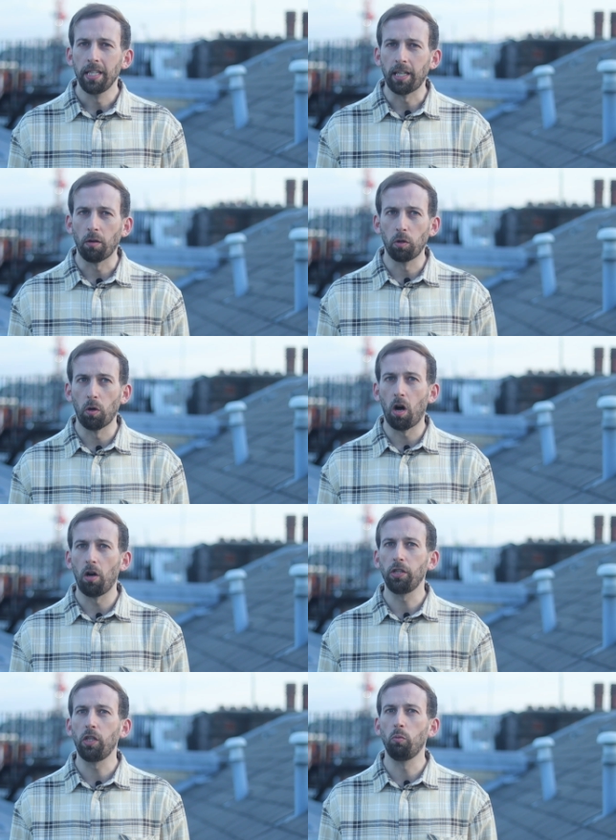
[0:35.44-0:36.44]
You know, the
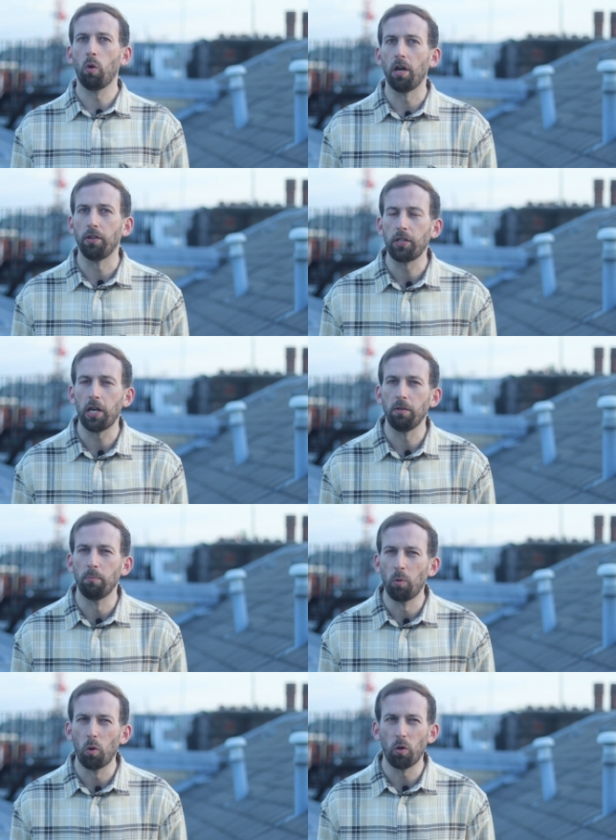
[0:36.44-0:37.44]
harder you work, the kind
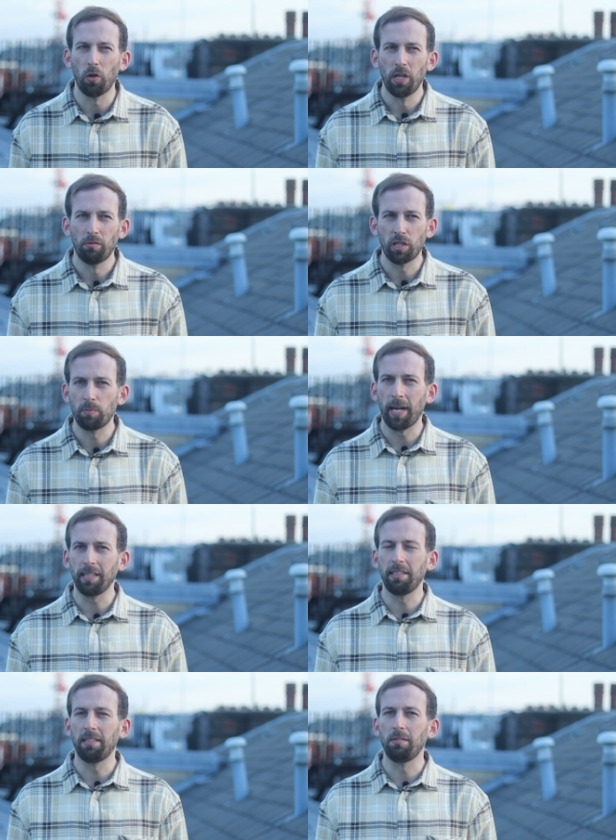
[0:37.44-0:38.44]
of more
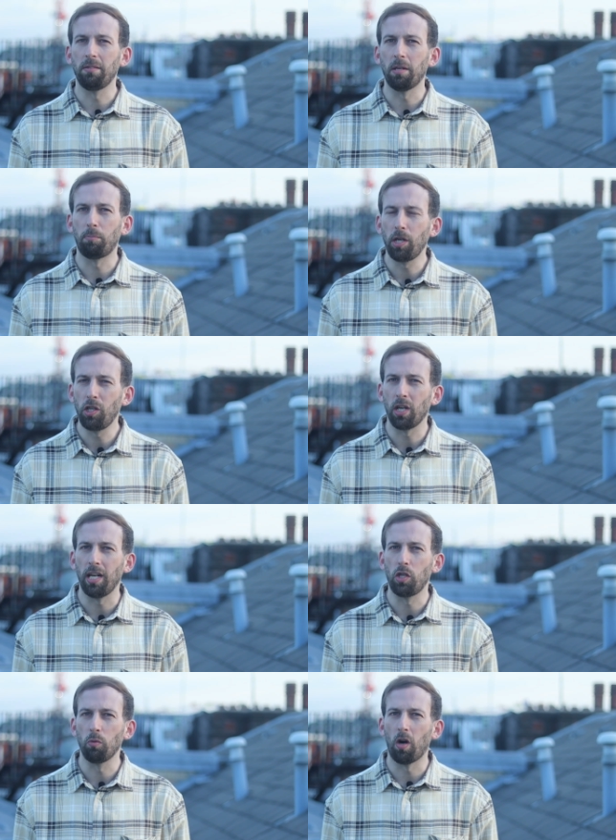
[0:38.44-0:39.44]
respected and
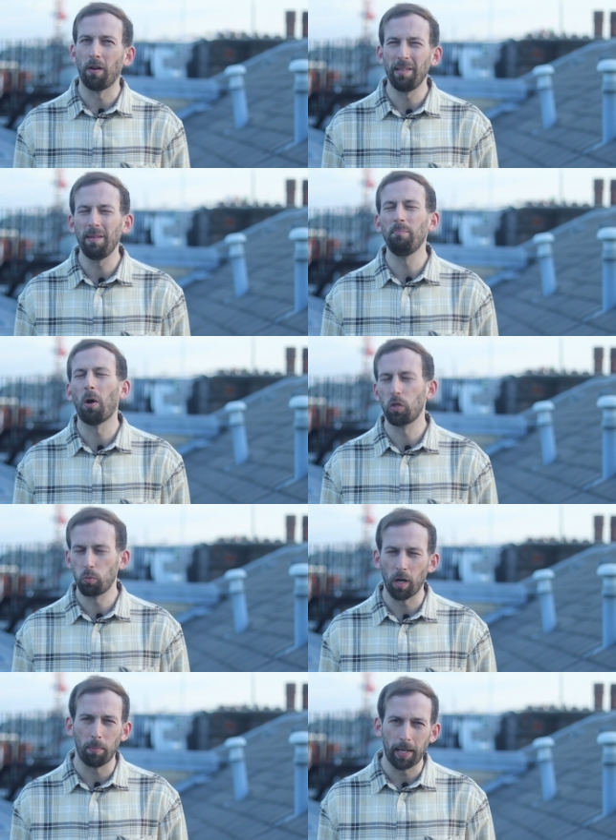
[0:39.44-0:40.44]
appreciated you are in, in
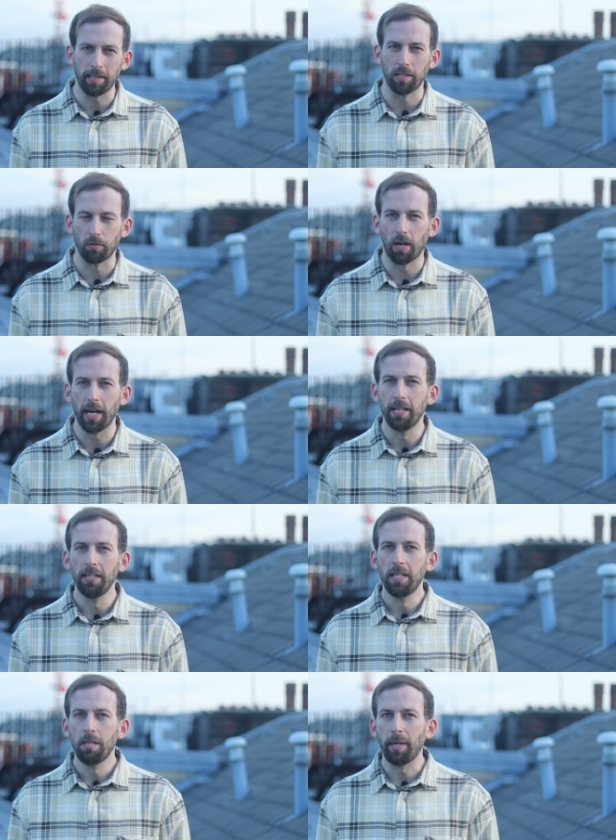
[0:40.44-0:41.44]
most workplaces, right?
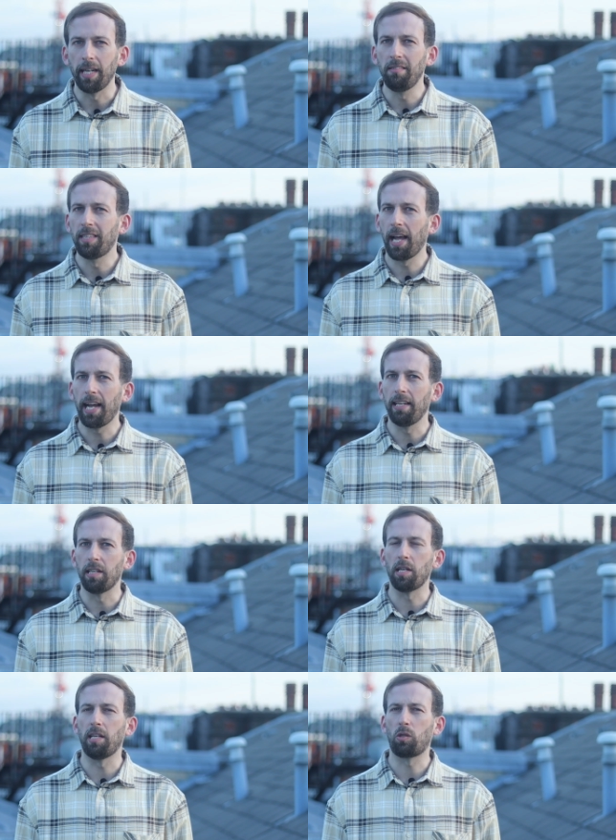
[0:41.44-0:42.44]
But in
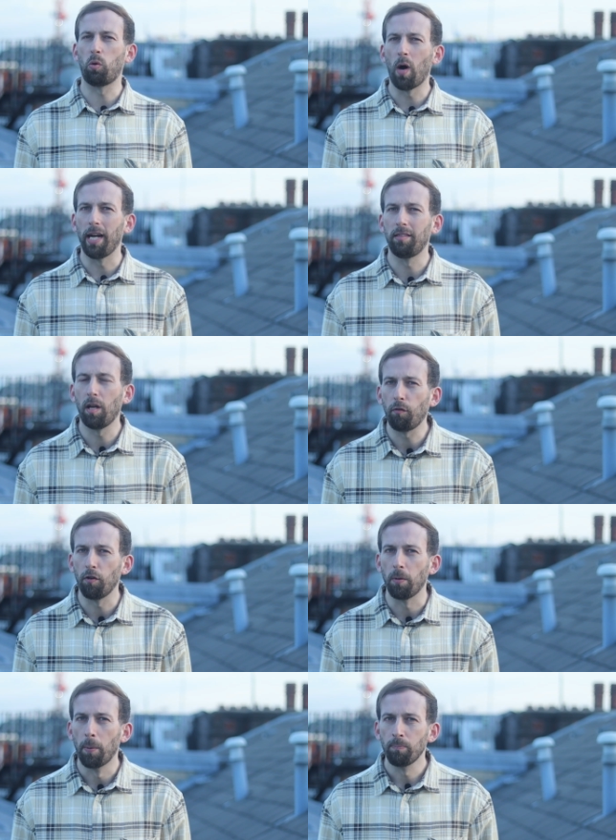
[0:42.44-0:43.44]
dating, it's, it's quite
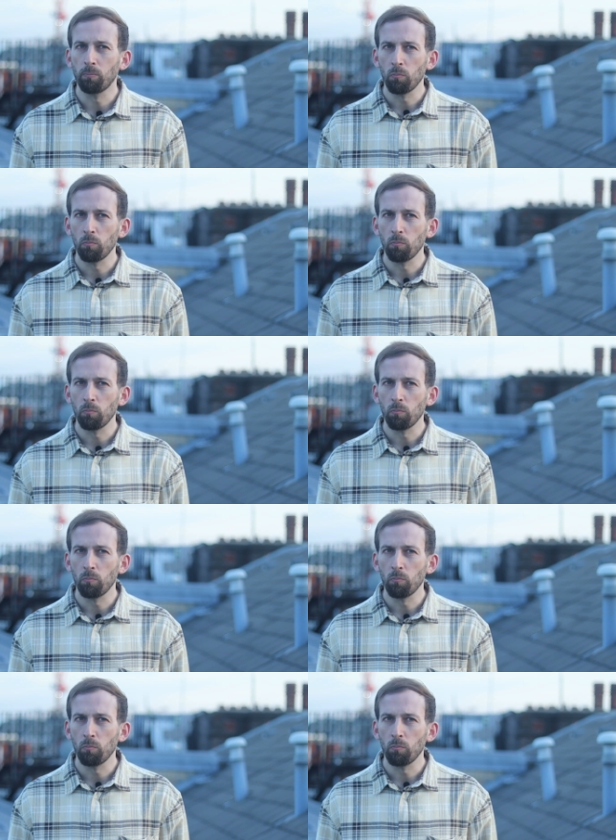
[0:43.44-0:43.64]
different.